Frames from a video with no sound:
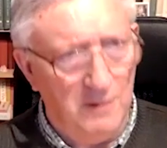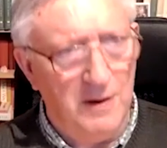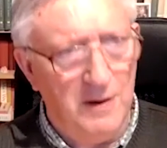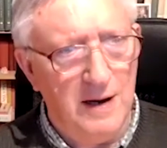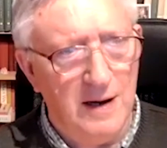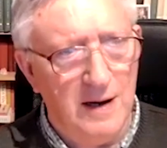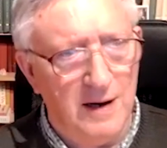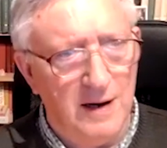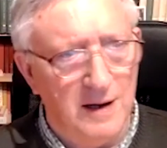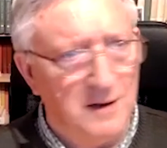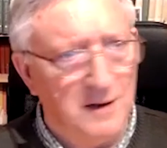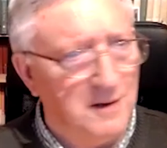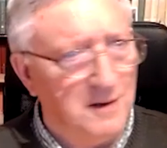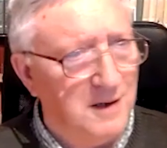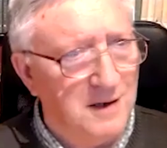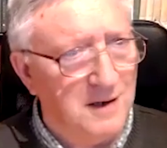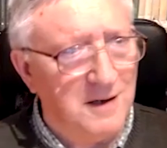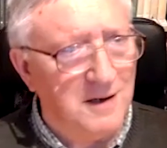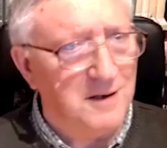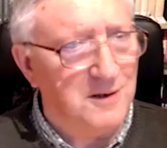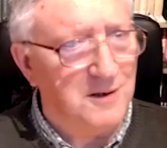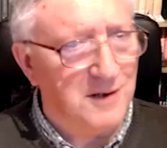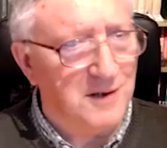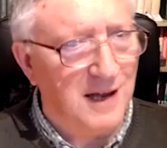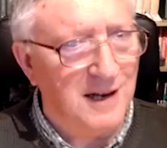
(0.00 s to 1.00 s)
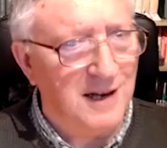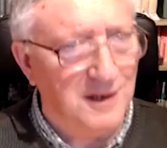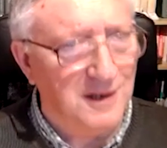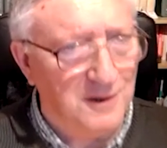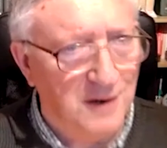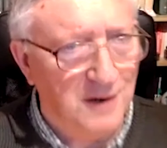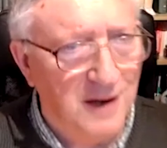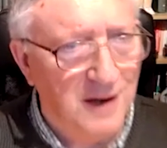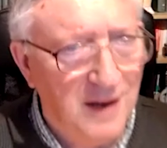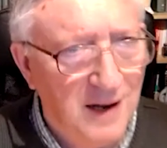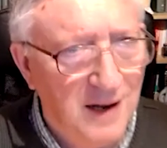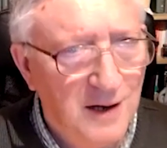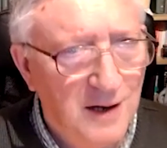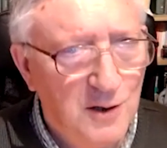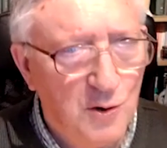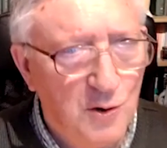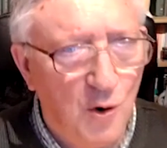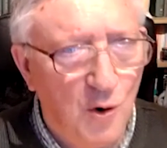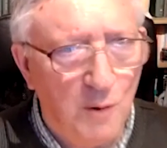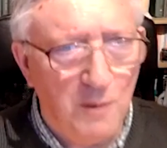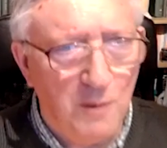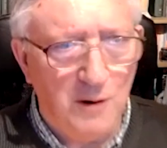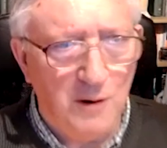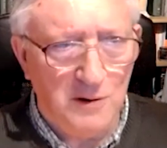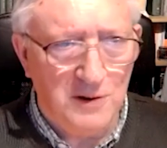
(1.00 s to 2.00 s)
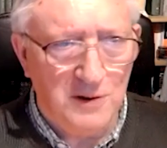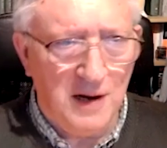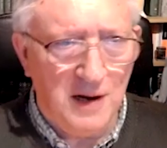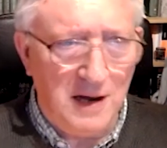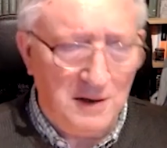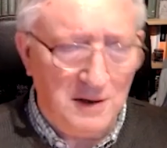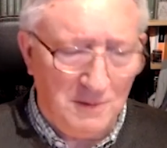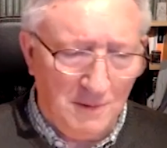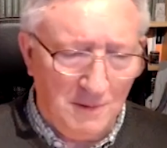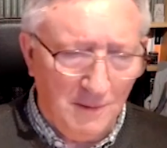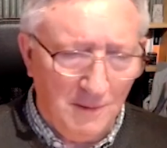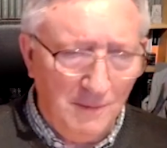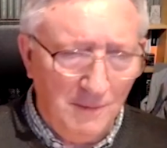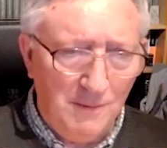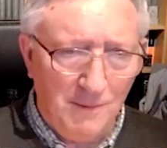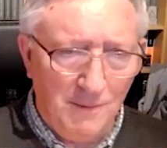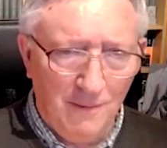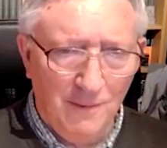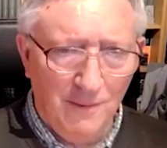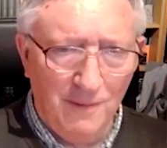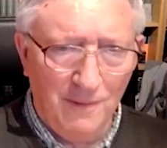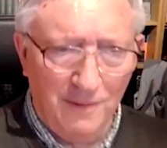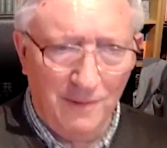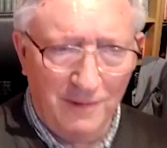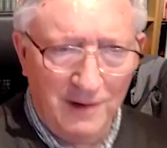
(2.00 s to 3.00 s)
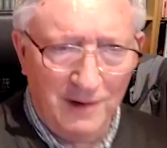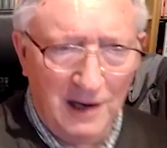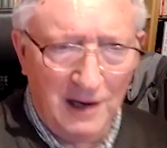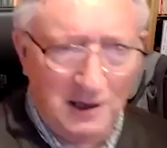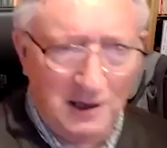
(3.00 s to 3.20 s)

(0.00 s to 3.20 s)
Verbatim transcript: realized he didn't stand a snowball's chance. He